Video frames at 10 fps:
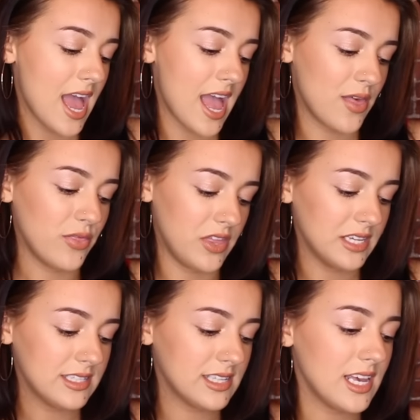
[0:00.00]
And
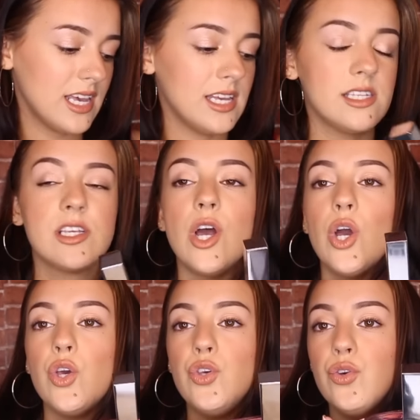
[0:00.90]
this is
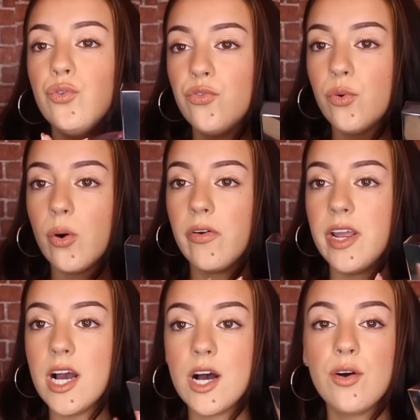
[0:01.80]

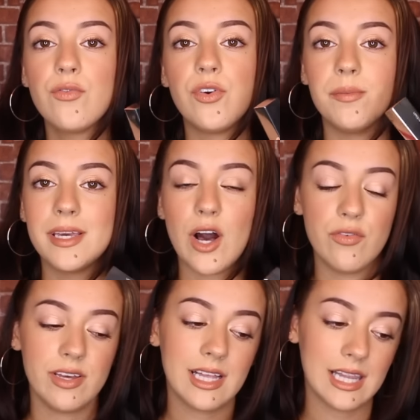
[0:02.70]
Euphoria from
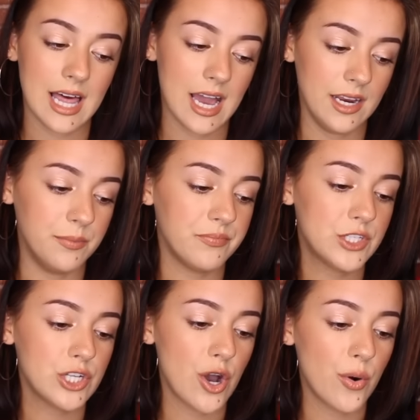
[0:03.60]
Calvin Klein.
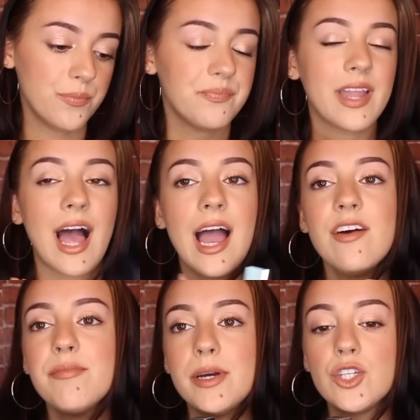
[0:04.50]
So I
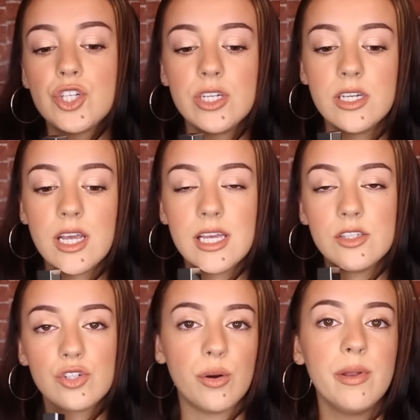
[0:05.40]
have mentioned
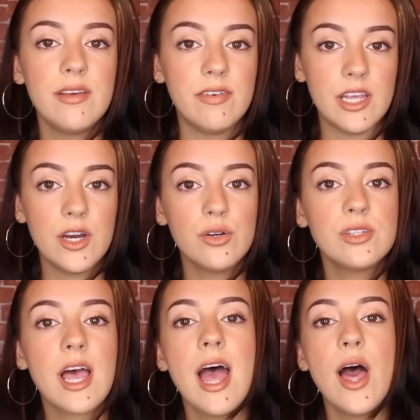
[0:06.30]
in so many
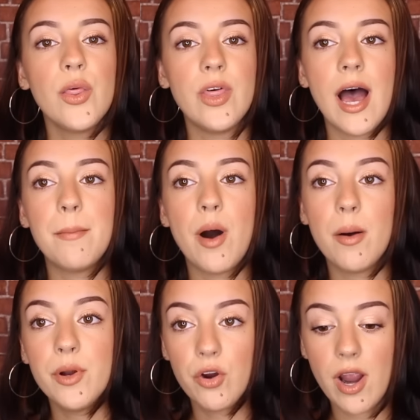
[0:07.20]
videos that
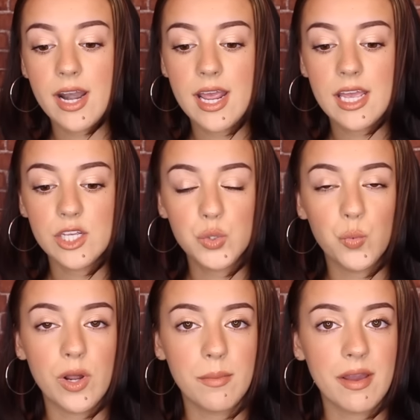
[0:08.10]
pomegranate is
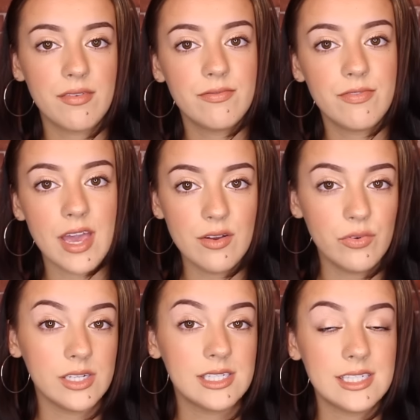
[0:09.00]
one of my
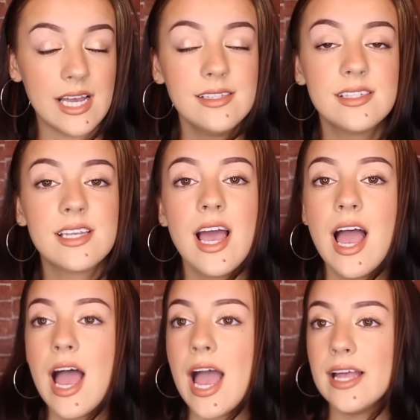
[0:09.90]
favorite scents,
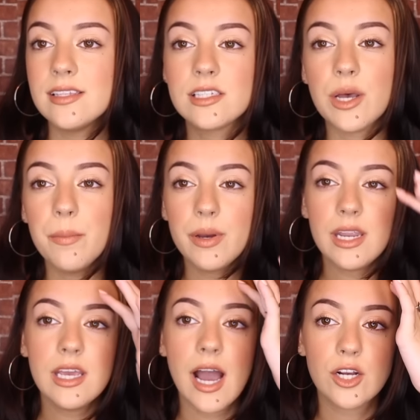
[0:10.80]
and
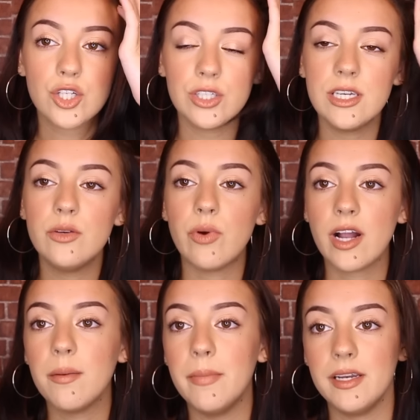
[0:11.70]
somebody actually
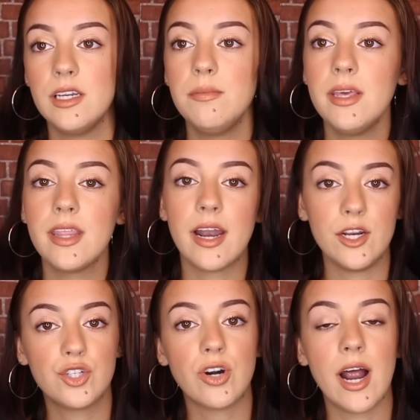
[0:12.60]
recommended me that
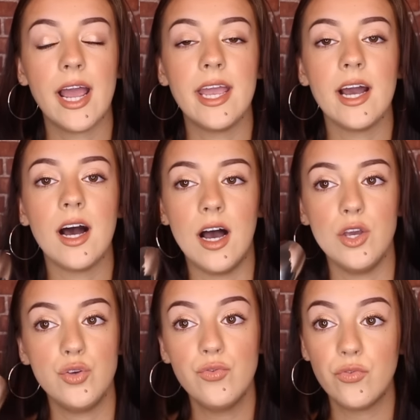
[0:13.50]
I try
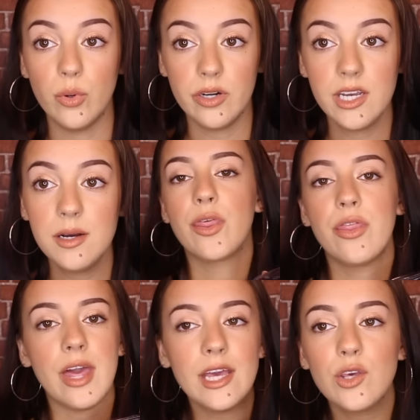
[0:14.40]
Euphoria.
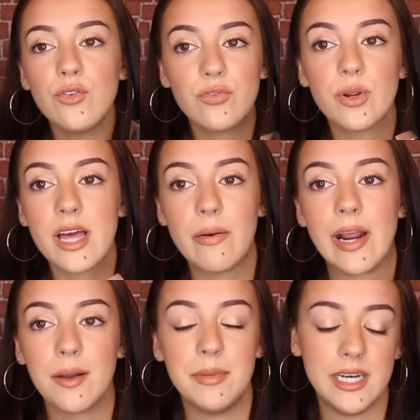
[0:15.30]
Thank you for that
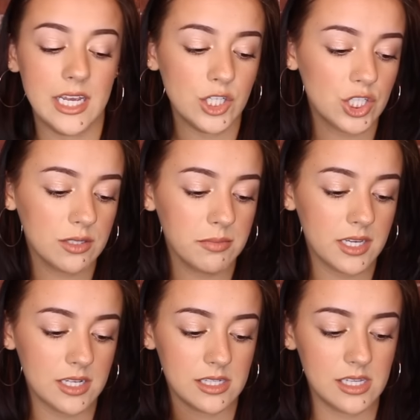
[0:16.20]
recommendation,
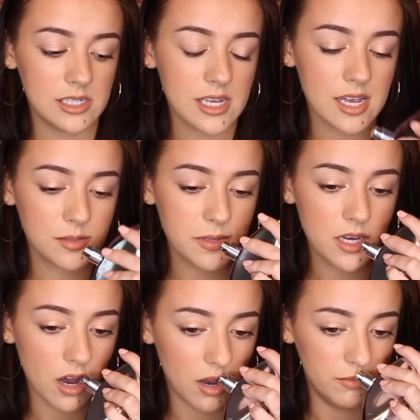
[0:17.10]
because this has
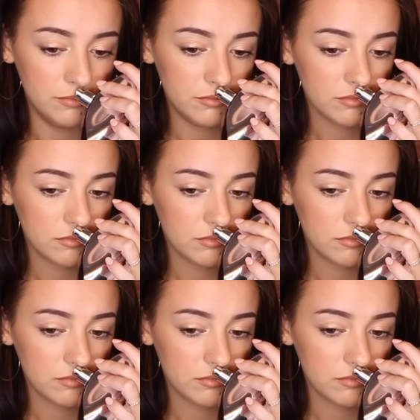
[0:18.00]
become